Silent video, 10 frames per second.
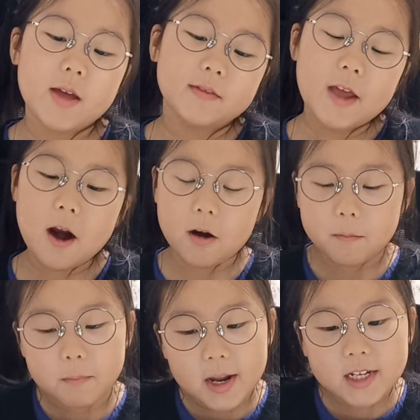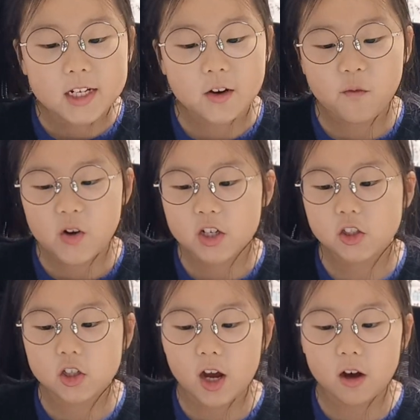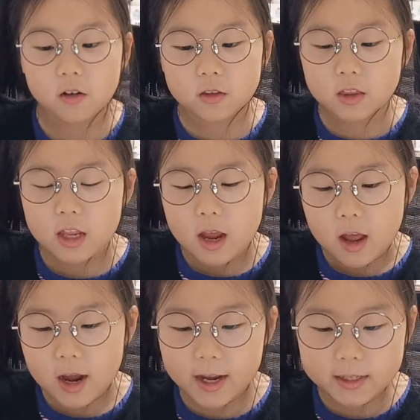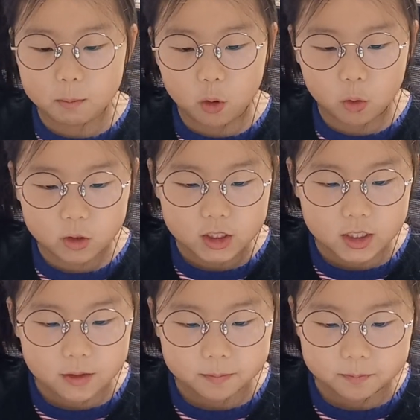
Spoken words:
There are many different shell animals.